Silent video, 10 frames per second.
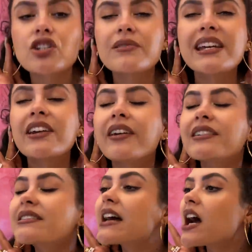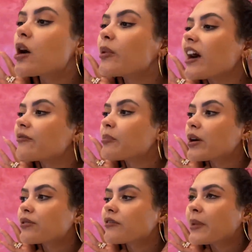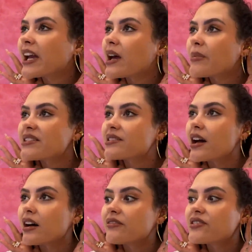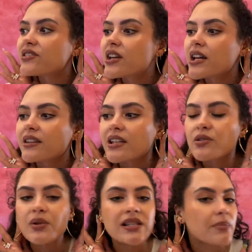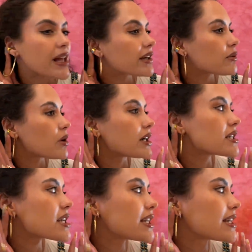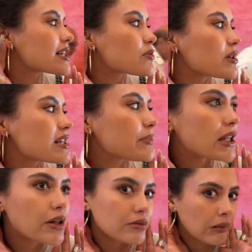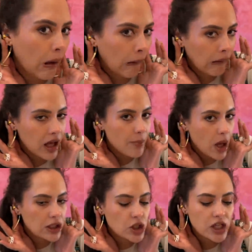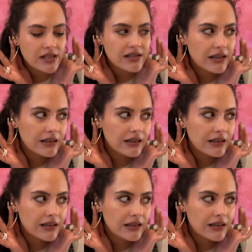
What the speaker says: do the earrings. We have both of my Hermes cuffs. These ones are black and white, and then this one is blue. Apologies.